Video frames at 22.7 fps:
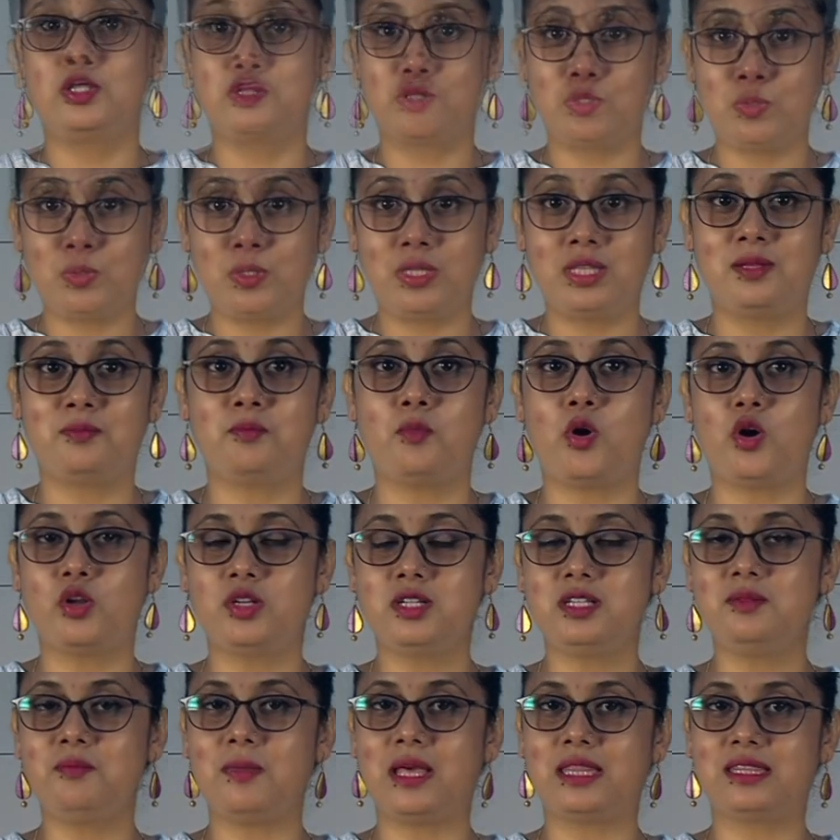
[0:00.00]
to the
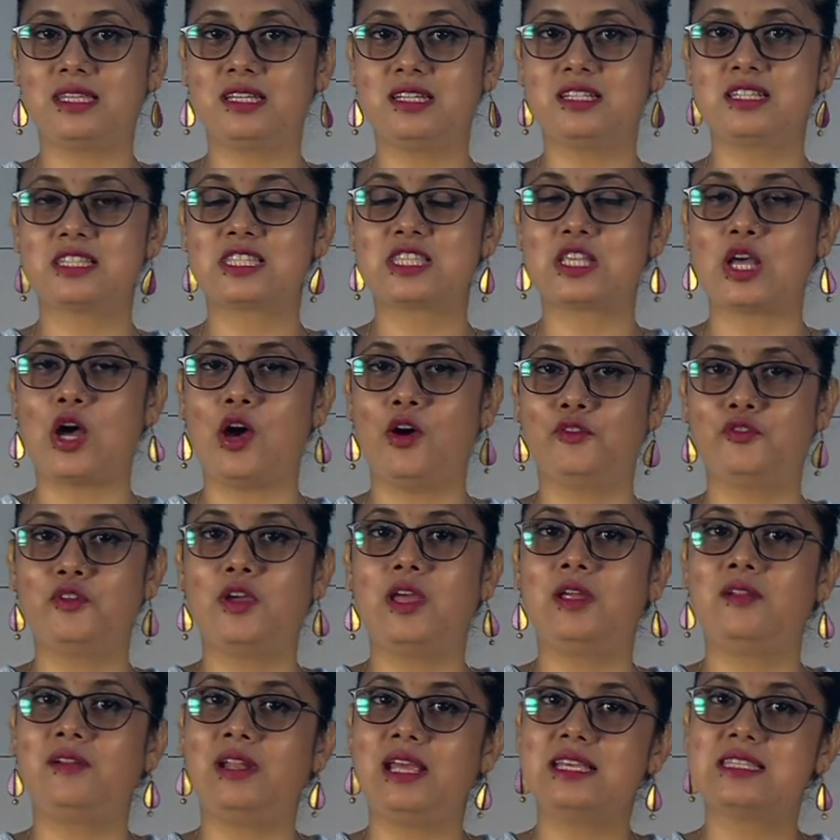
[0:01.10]
modern methods of
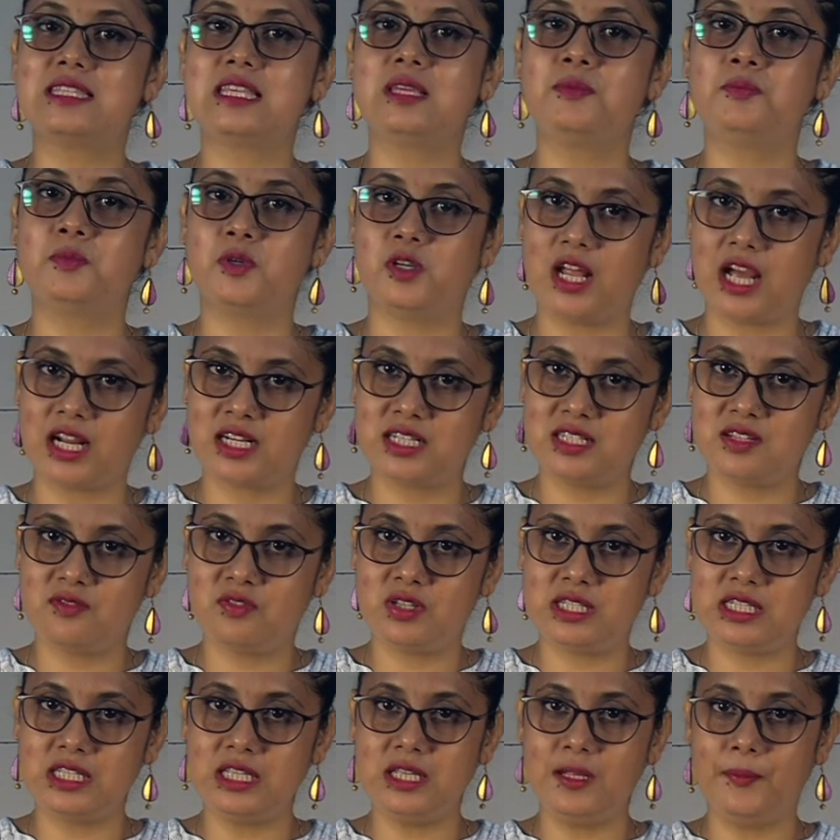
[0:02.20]
raising
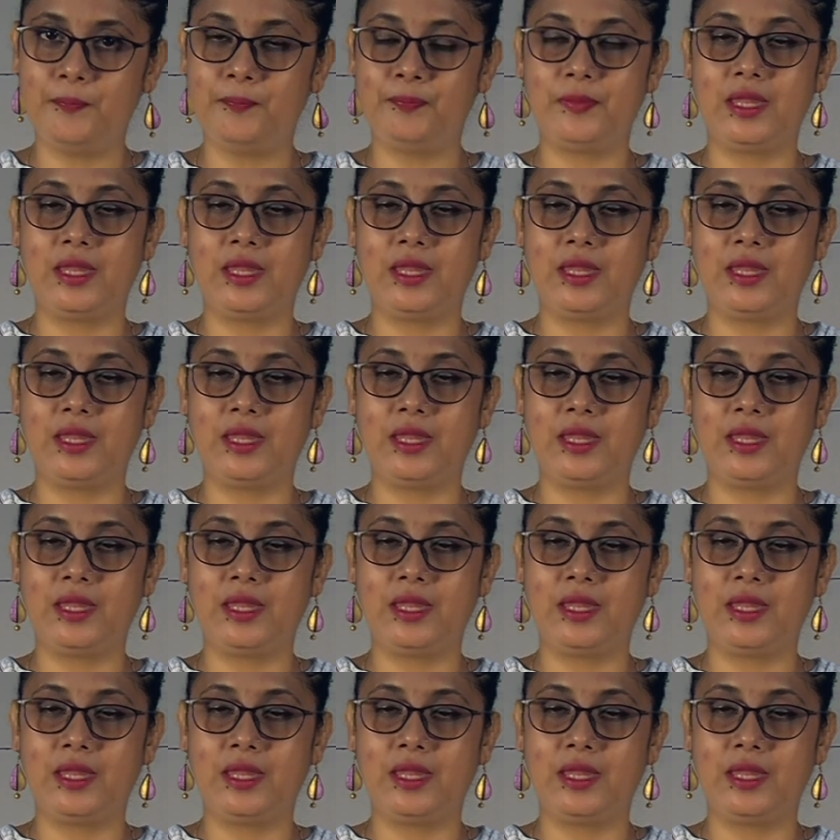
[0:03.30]
productivity